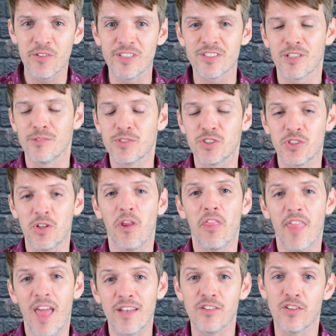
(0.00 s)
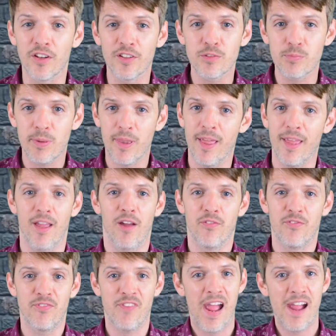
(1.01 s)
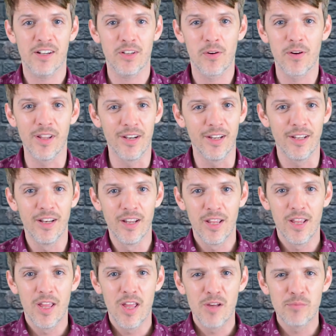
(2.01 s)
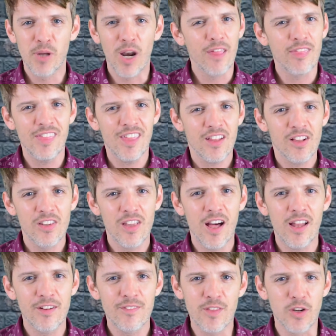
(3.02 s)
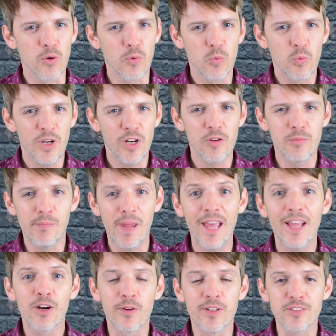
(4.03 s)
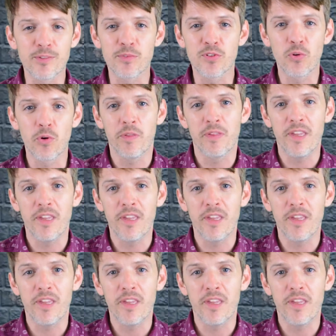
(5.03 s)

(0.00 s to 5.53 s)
which I'm sure that does play a factor in it. But I think a lot of their weird mannerisms toward